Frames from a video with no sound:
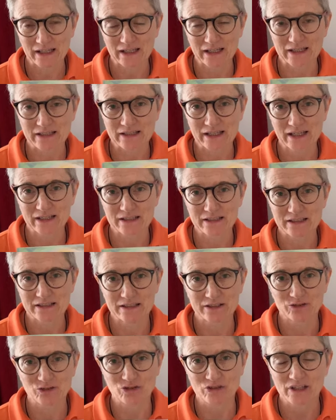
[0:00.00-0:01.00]
and I tend
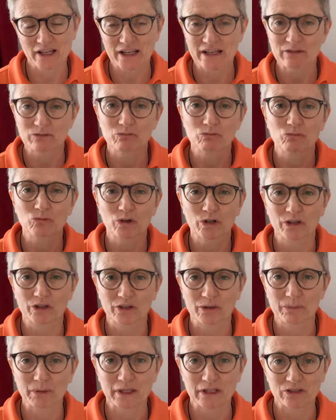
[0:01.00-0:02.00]
to just let it work on
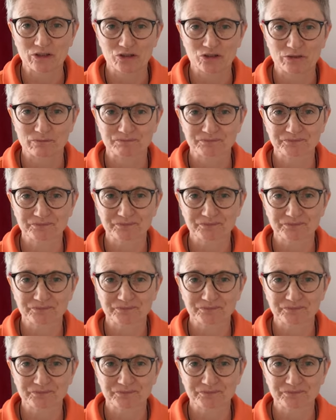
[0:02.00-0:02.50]
the page.